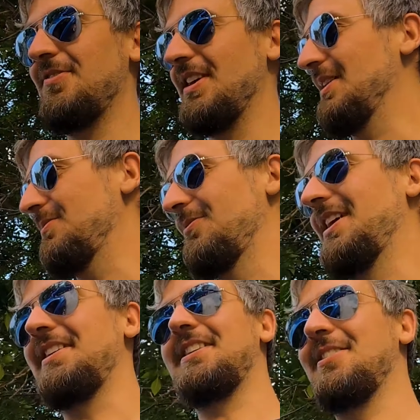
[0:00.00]
I feel
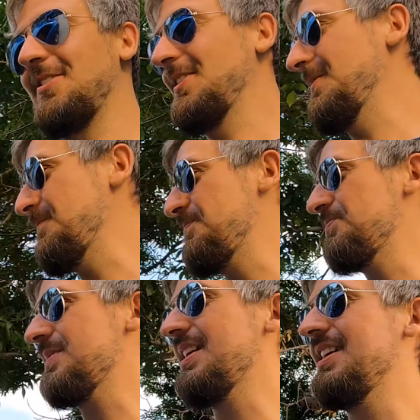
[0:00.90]
right now
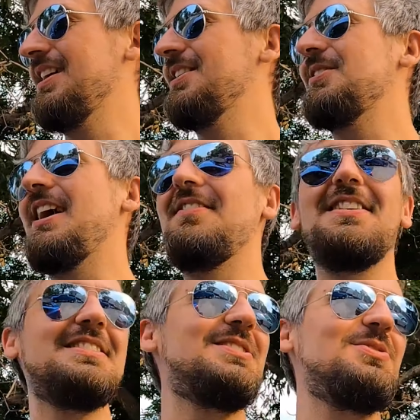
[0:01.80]
to have these